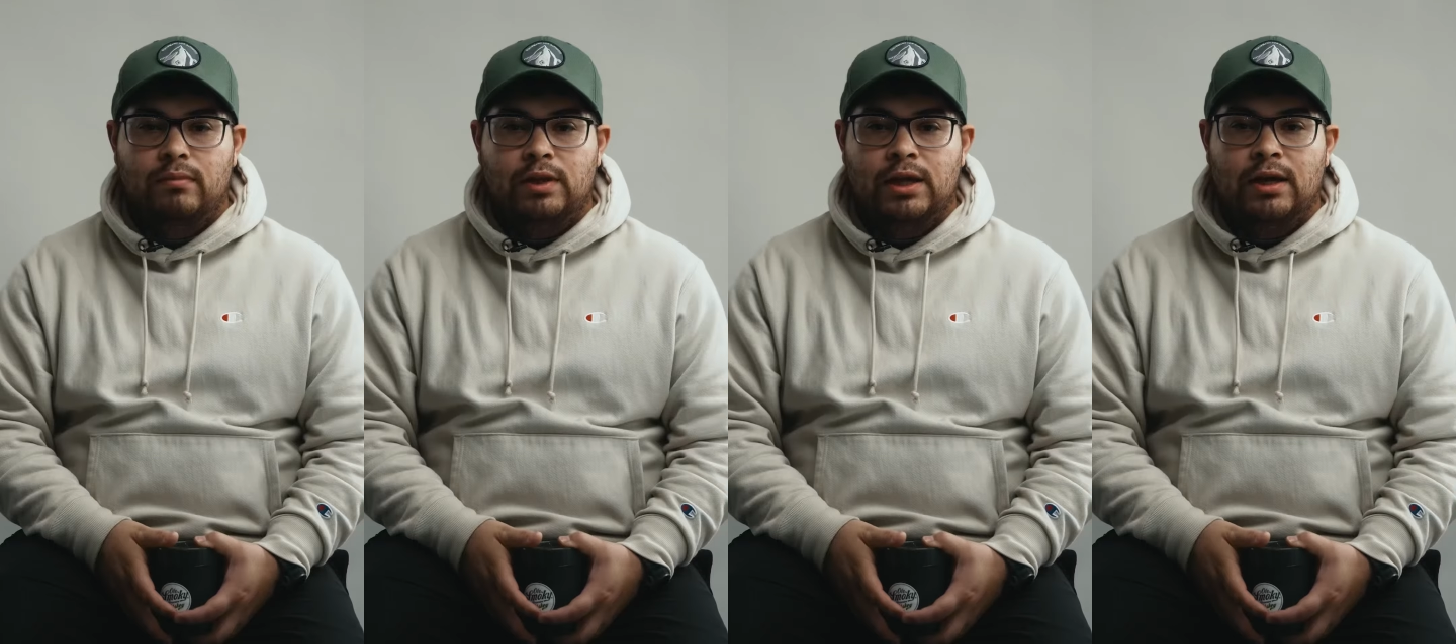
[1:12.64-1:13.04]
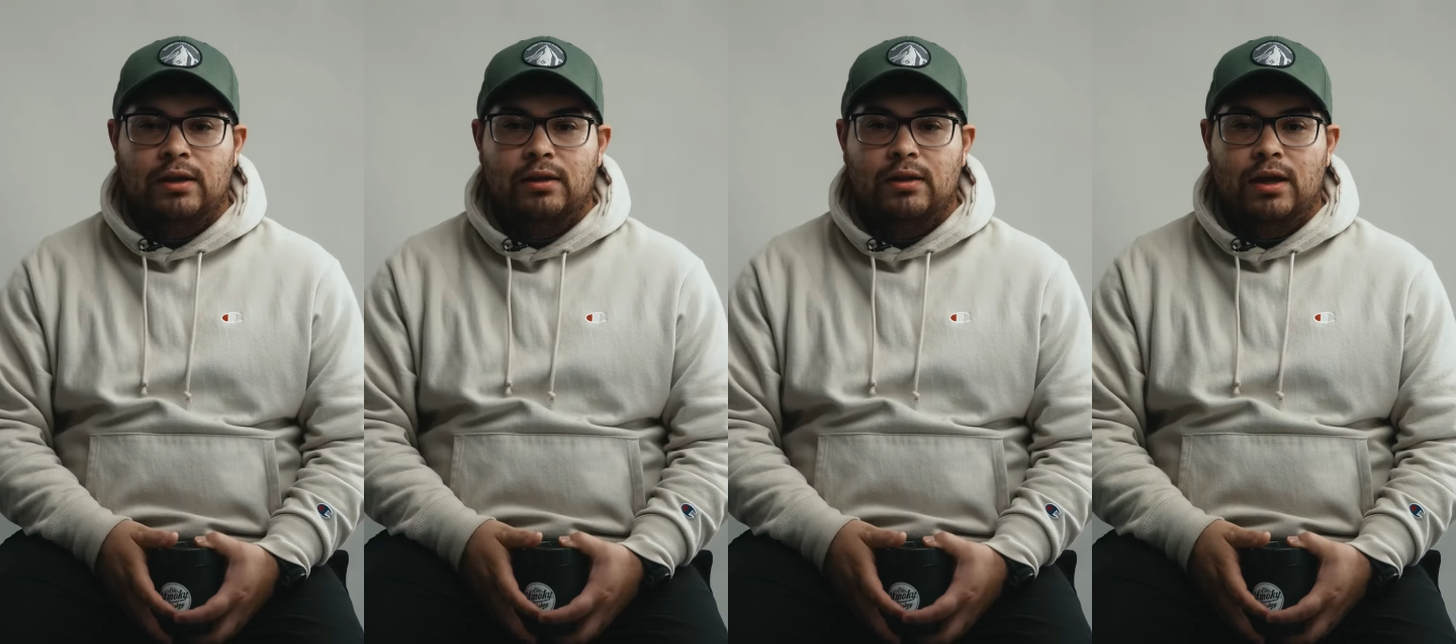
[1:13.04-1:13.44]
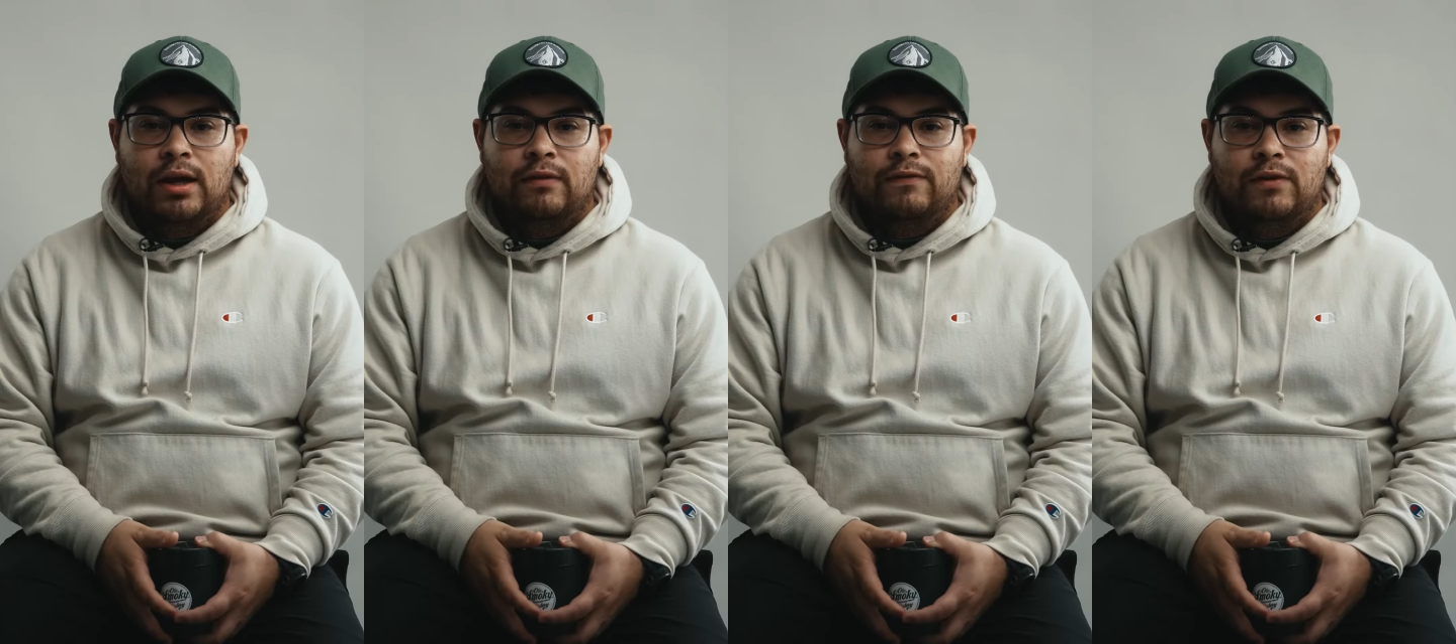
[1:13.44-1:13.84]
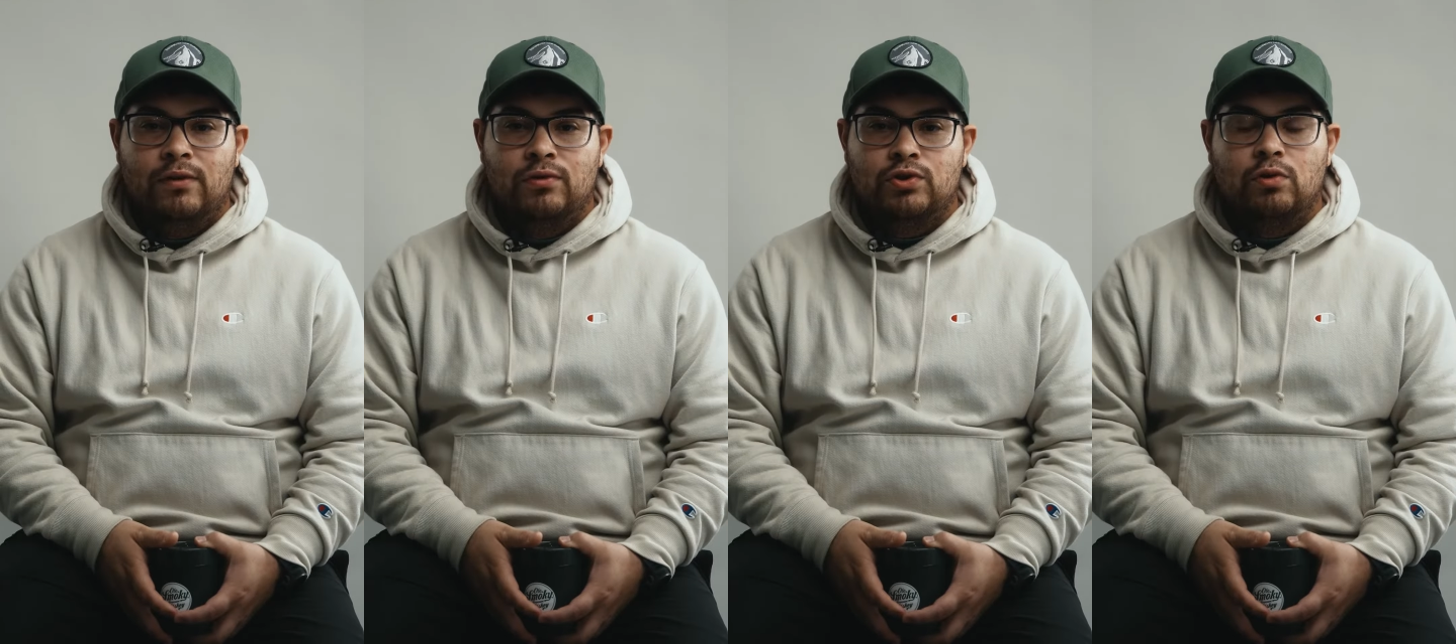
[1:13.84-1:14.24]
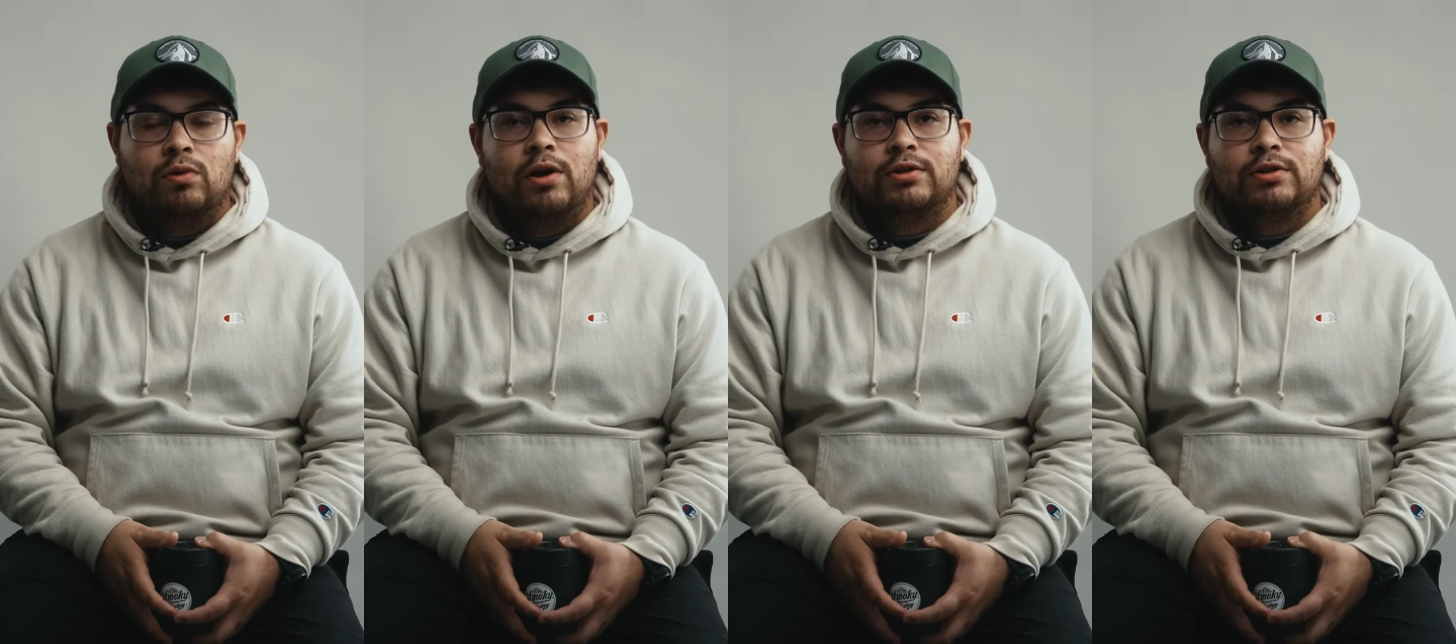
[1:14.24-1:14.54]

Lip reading: Yet, I feel so wrong